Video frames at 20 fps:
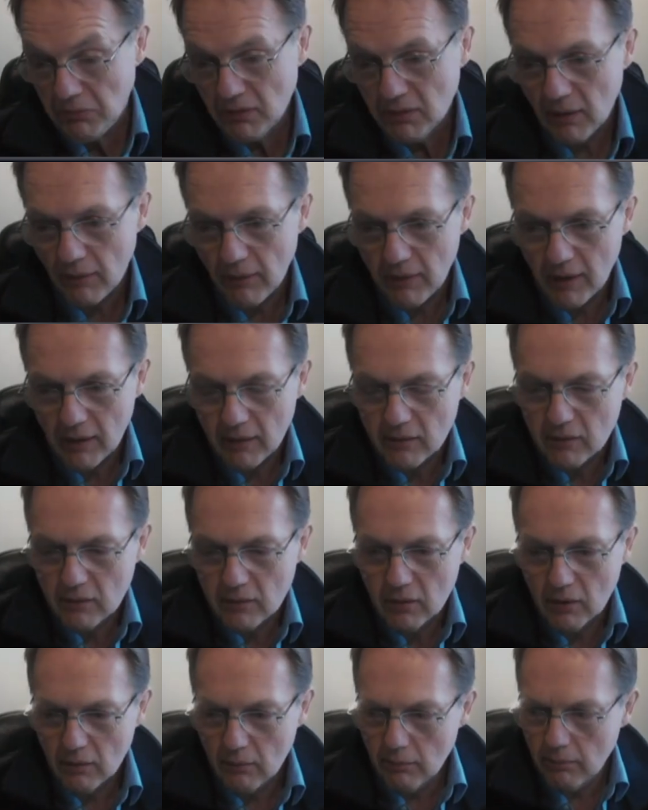something that
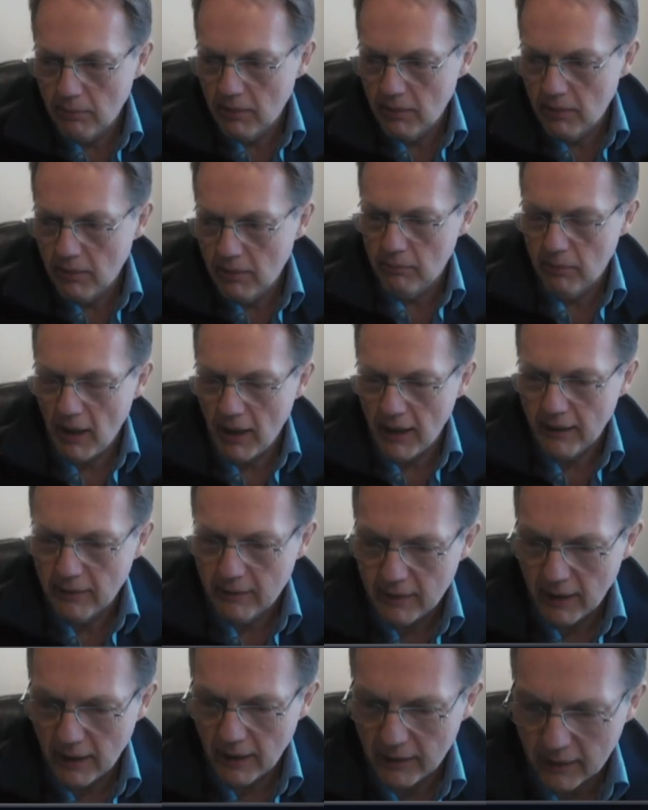shouldn't have been
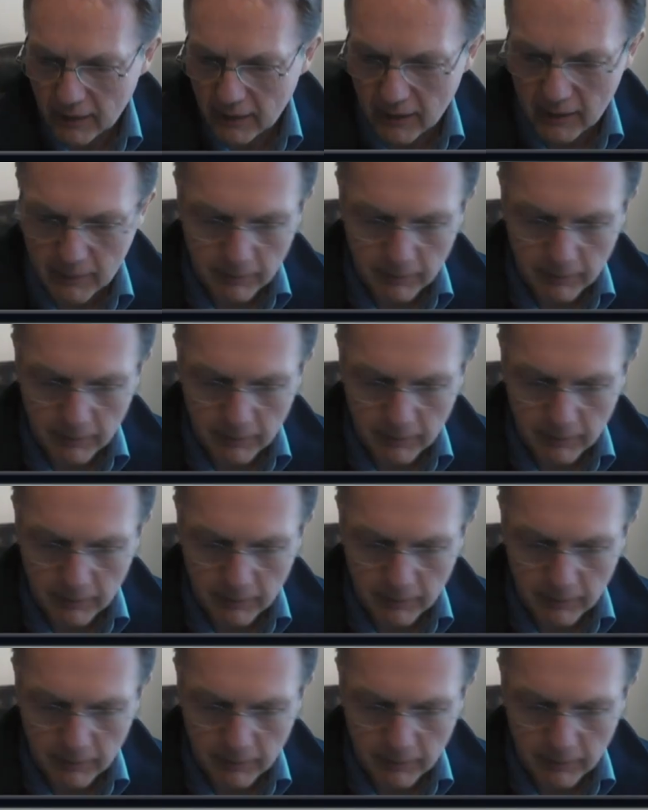played technically.